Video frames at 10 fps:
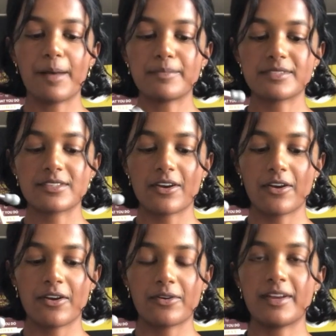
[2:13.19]

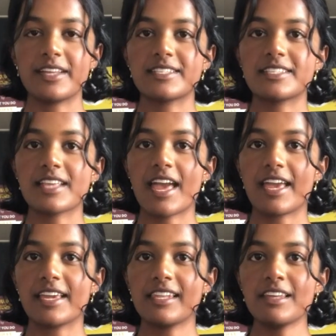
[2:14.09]
So it's
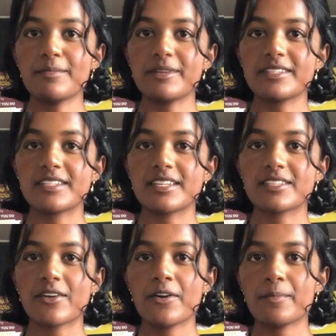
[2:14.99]
a Littmann
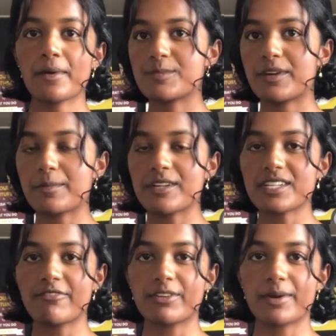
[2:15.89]
stethoscope, which pretty much
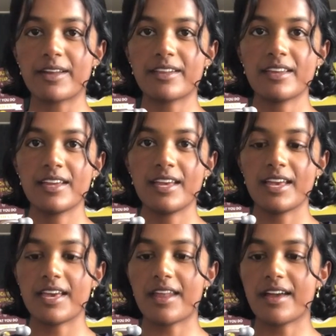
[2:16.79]
everyone
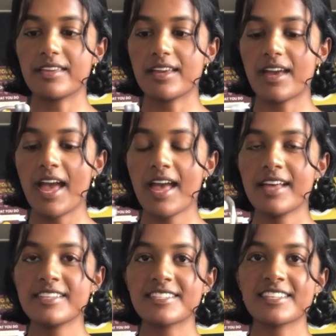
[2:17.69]
in our year
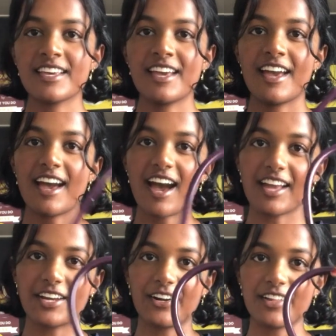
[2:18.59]
has. I
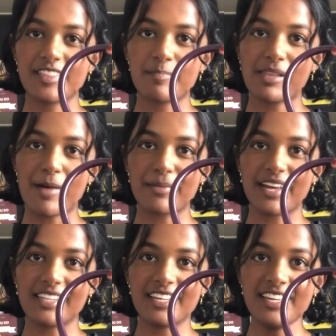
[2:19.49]
got the plum
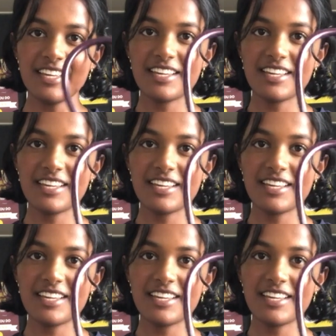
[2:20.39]
color.